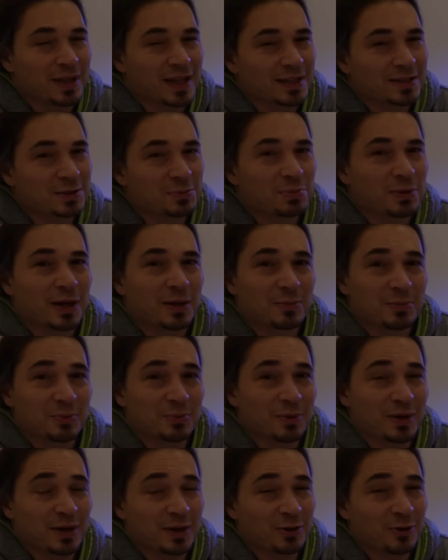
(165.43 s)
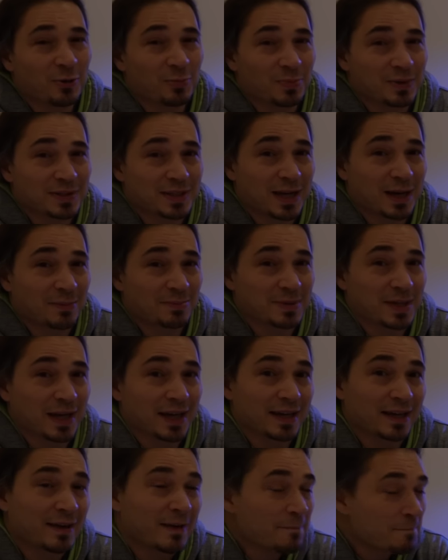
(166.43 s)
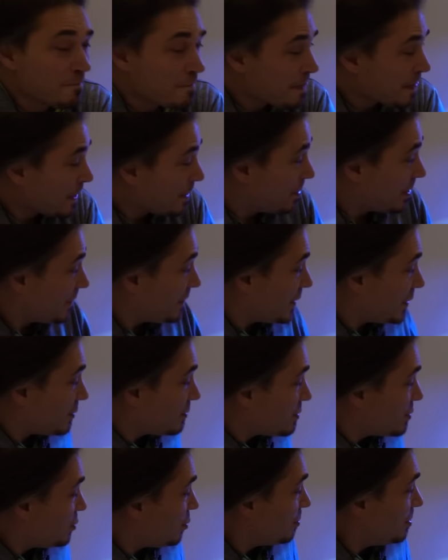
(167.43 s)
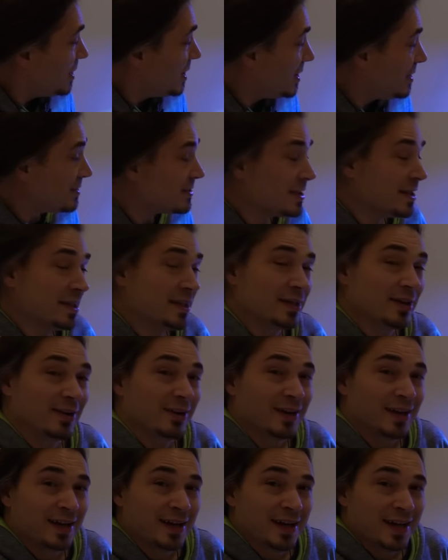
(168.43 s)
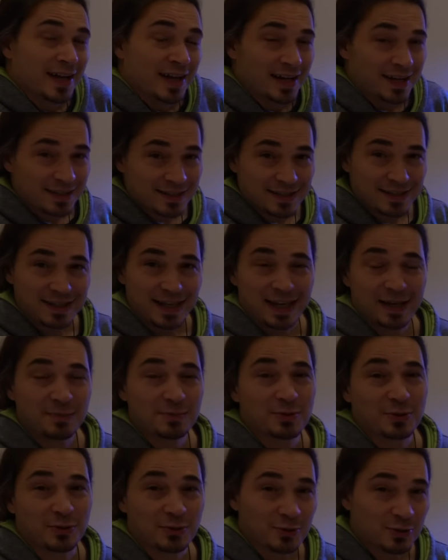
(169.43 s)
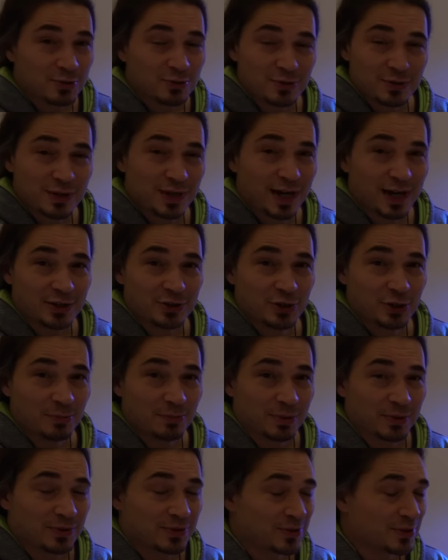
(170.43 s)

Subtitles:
That's the problem with running open top tank. But I figured there was nobody else in here, and it's a damsel. They're usually not jumpers.